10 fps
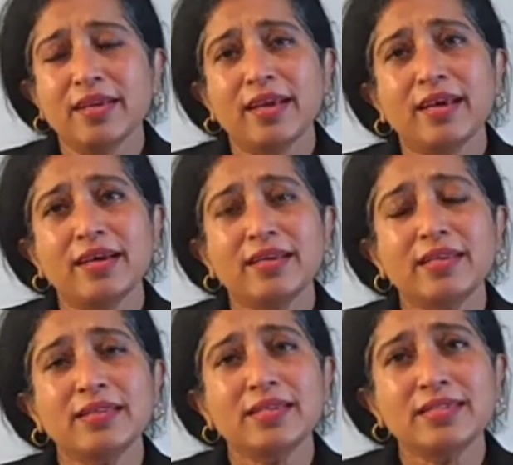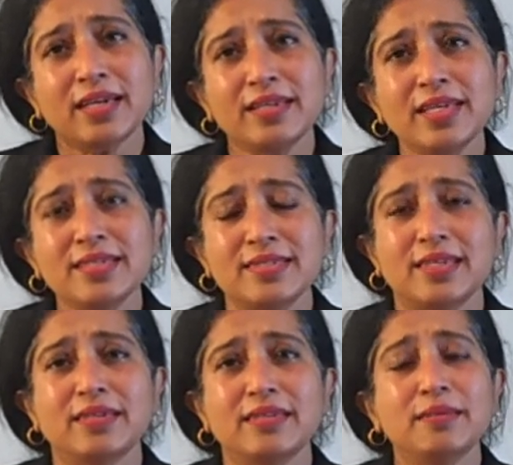And the techniques
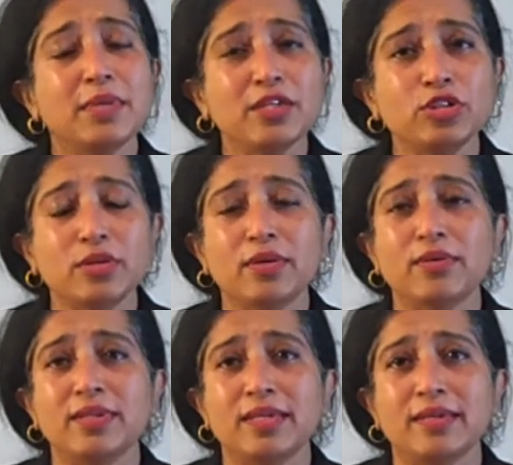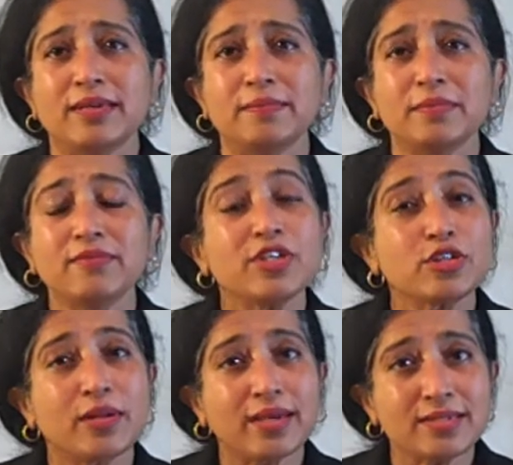here, the imagery or the
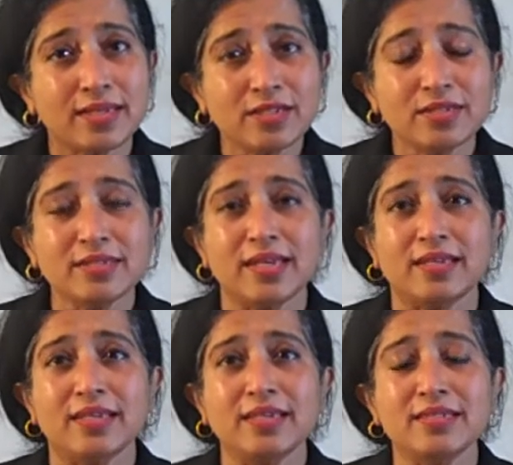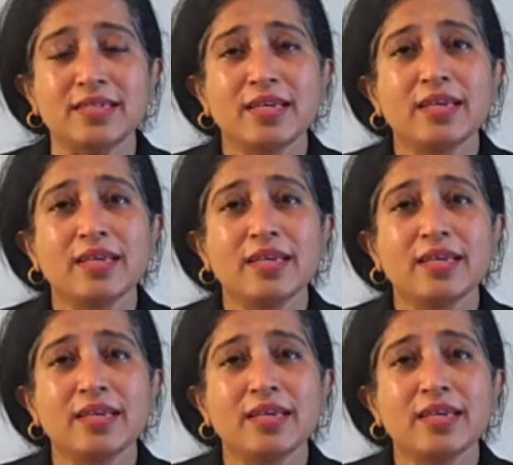visualization techniques,